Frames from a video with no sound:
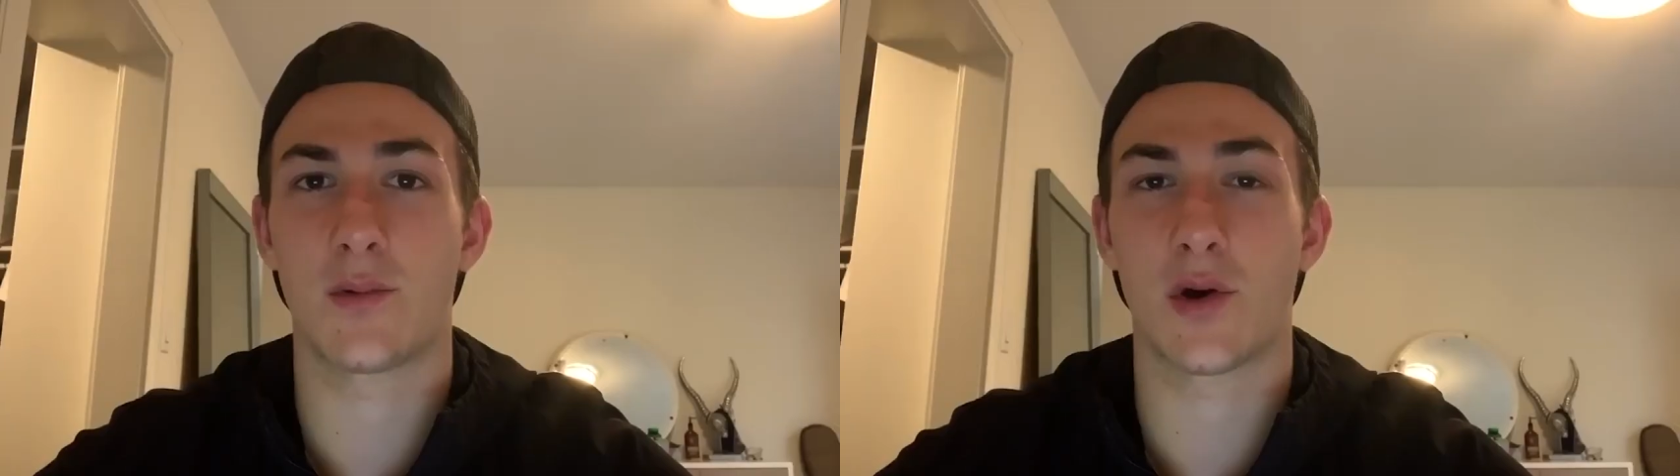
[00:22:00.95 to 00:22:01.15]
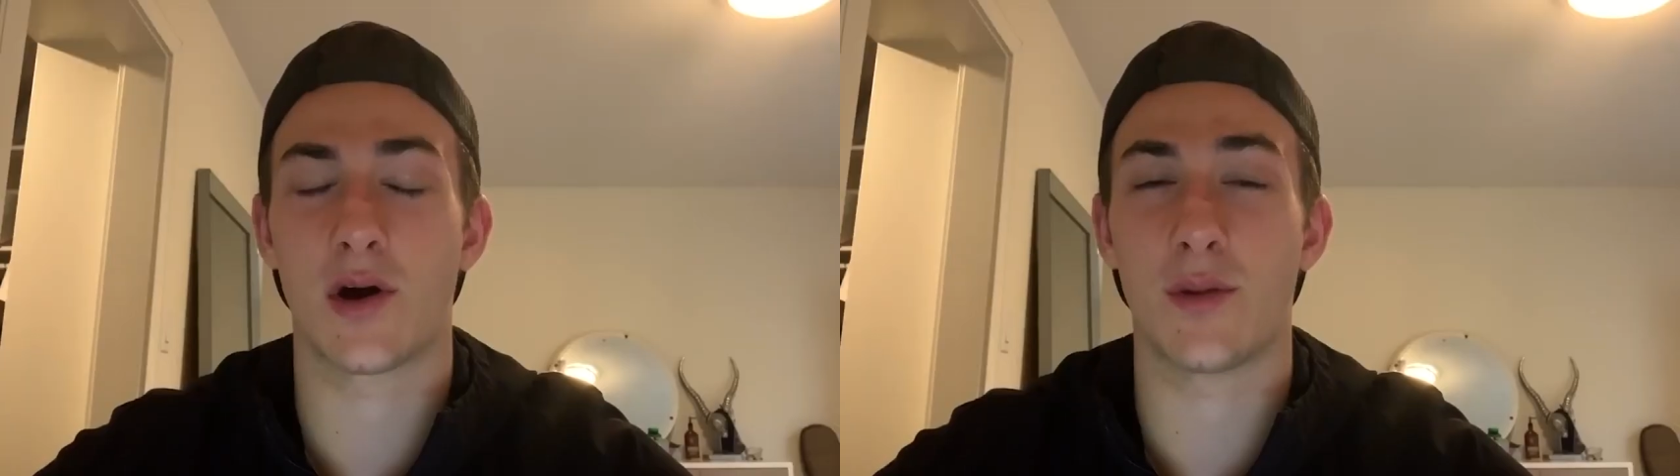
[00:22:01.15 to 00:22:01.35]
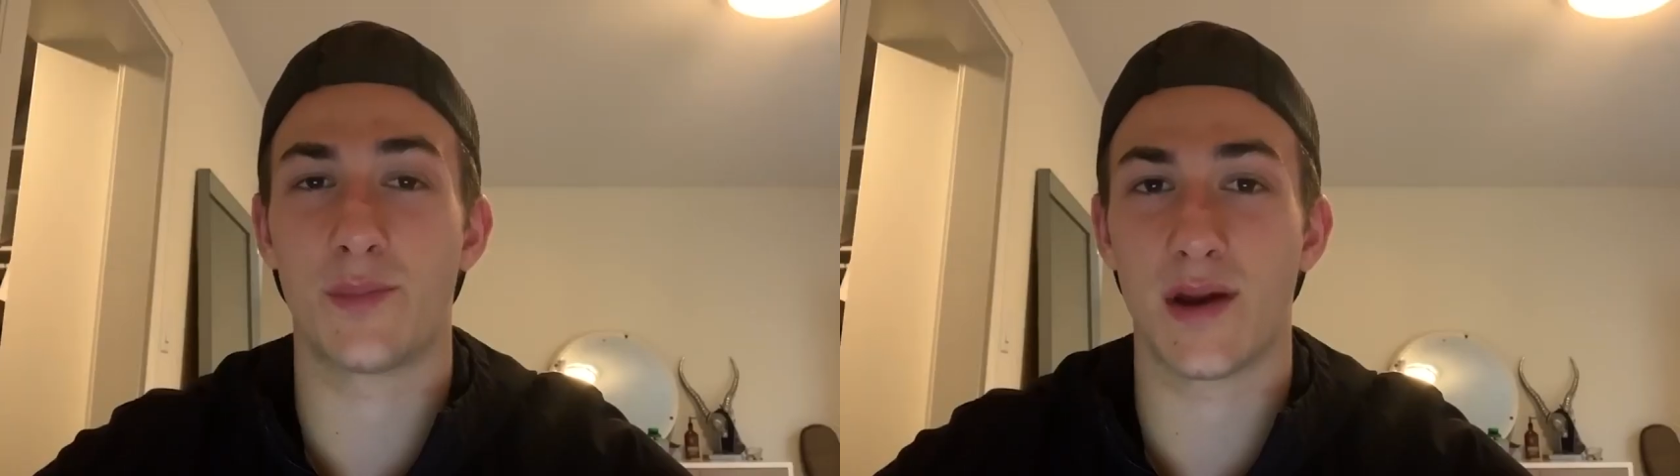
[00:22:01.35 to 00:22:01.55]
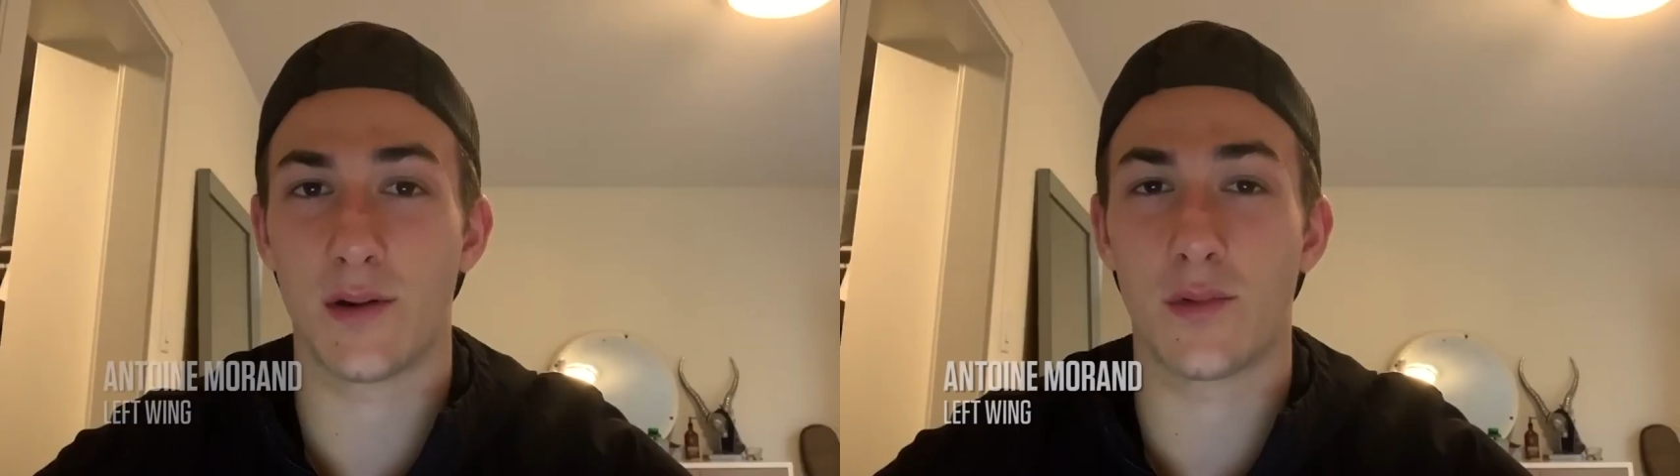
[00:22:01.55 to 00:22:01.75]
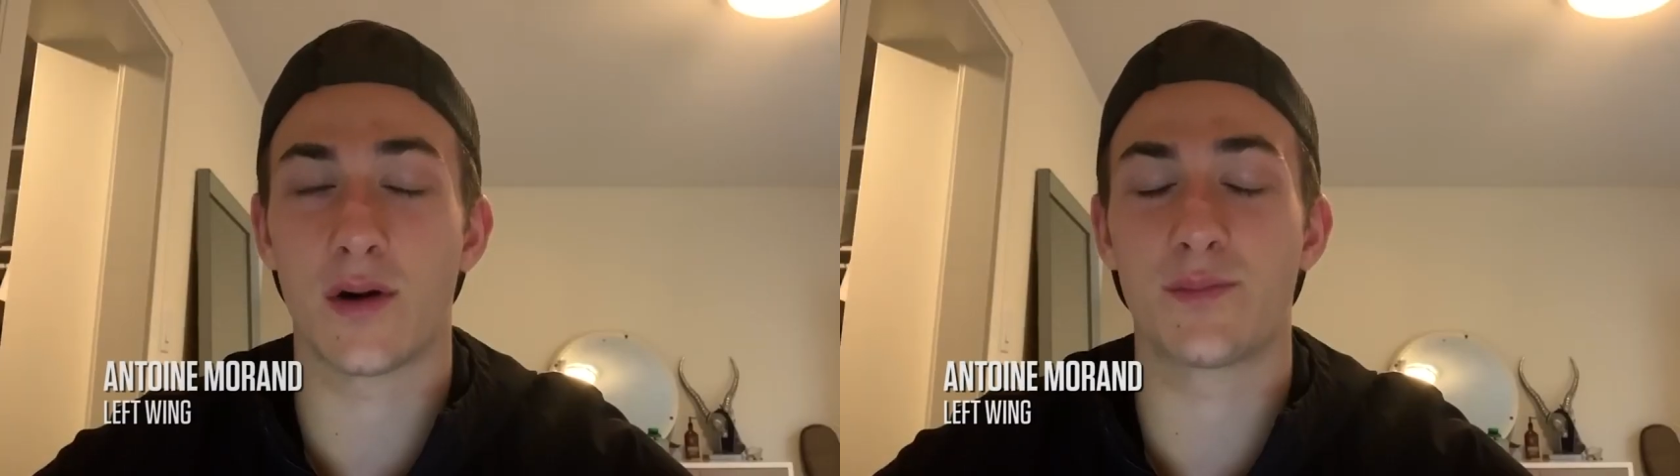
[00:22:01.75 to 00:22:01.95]
We're all
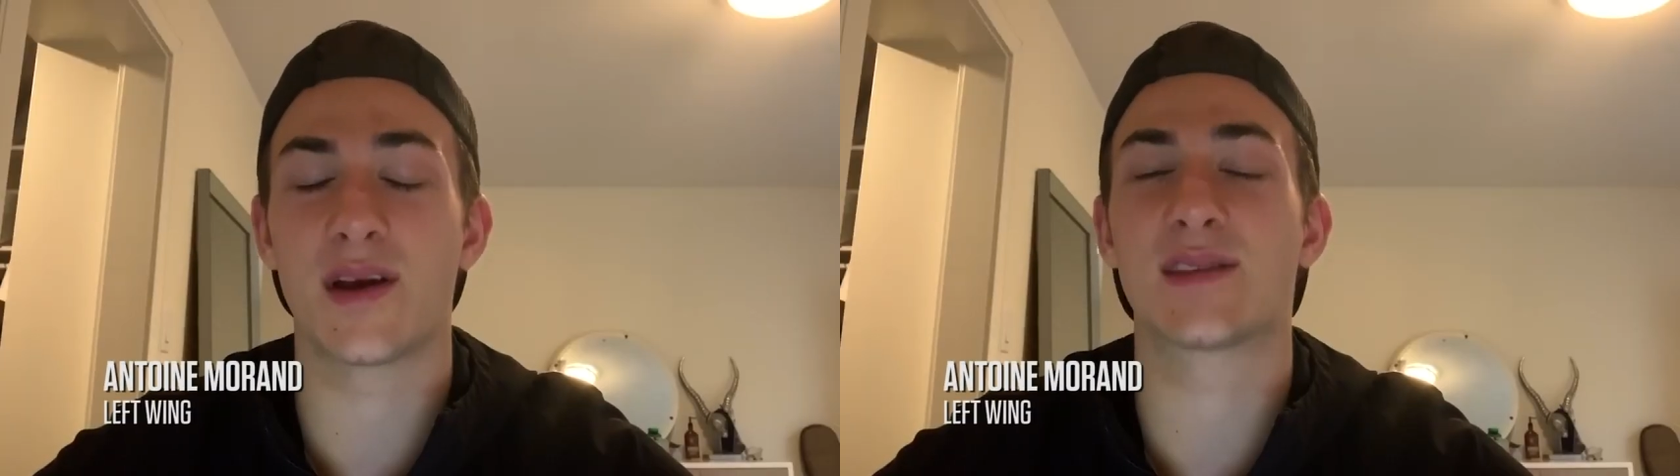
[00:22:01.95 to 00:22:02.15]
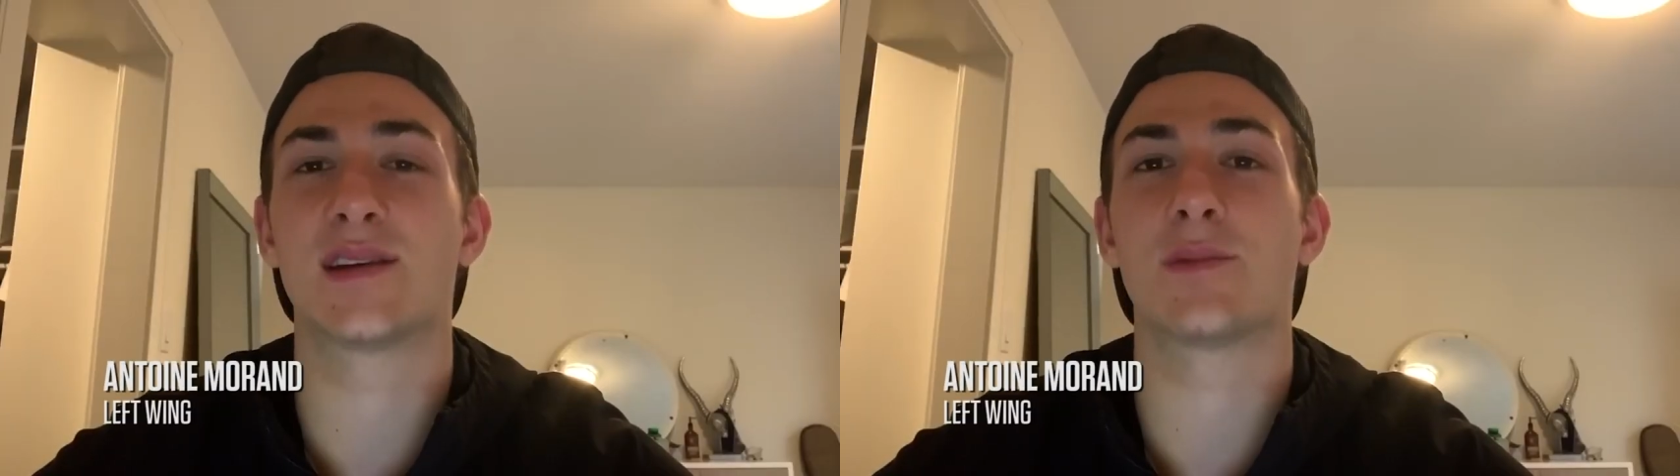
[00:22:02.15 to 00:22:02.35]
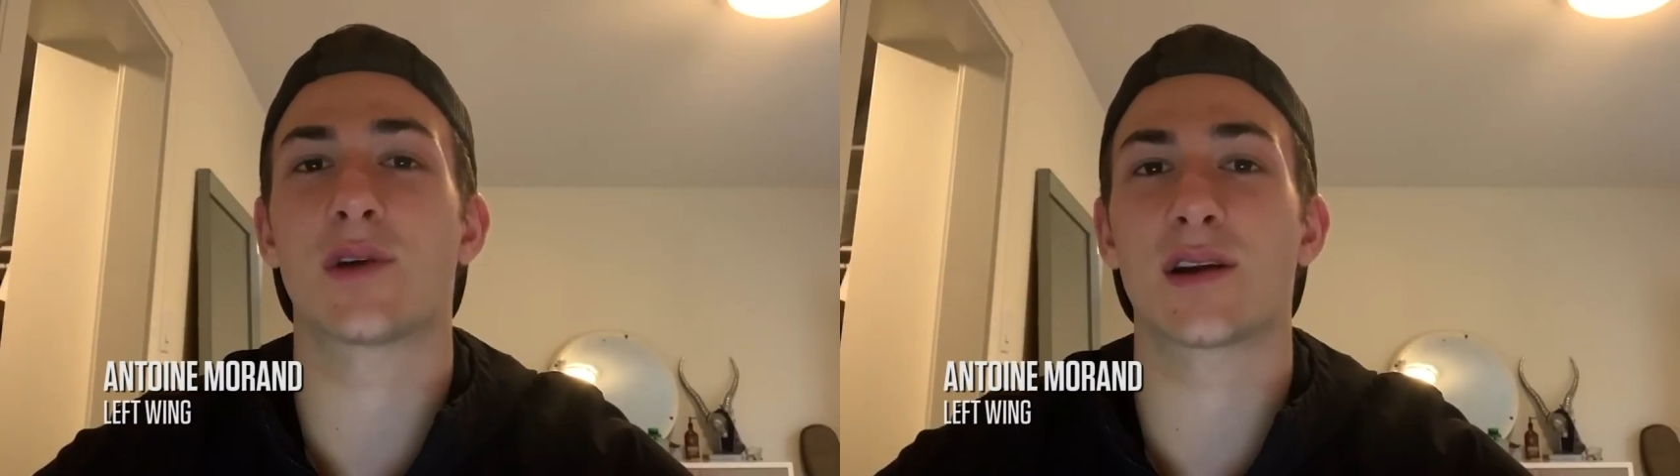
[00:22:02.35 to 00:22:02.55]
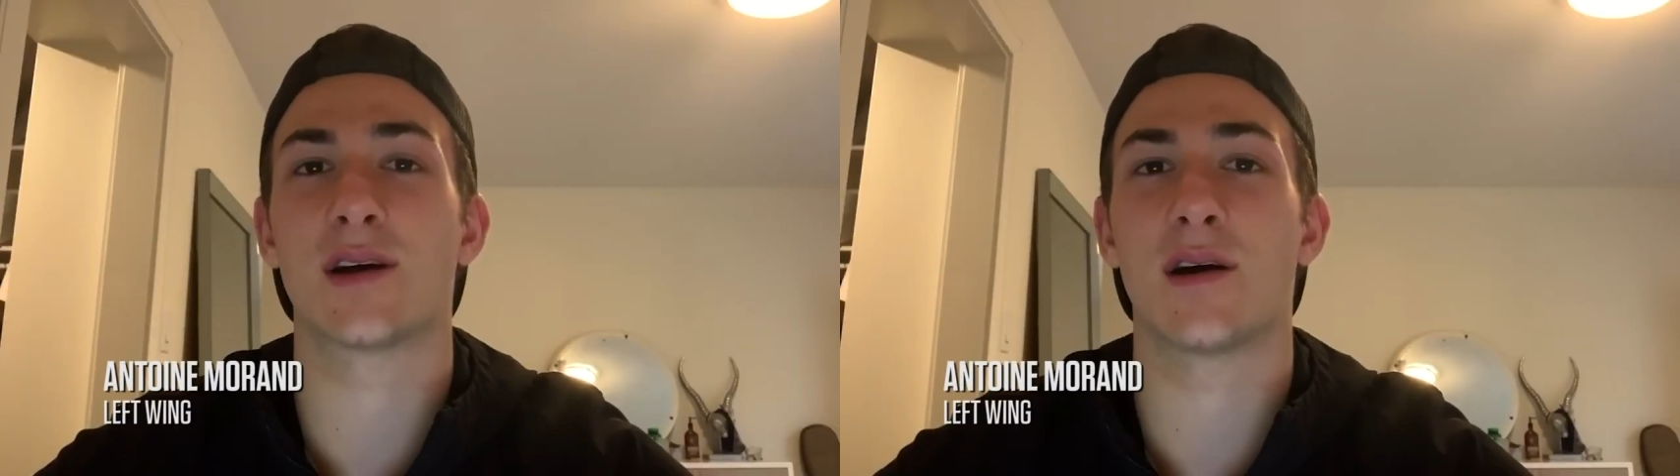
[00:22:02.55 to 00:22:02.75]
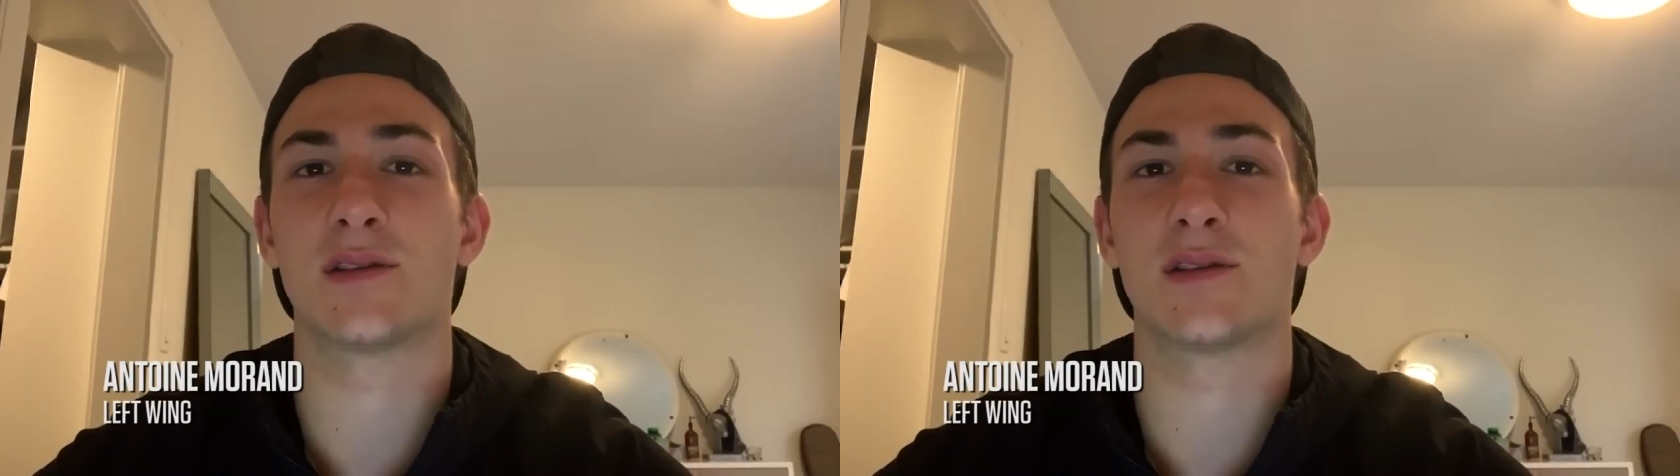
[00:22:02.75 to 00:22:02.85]
one big team right now,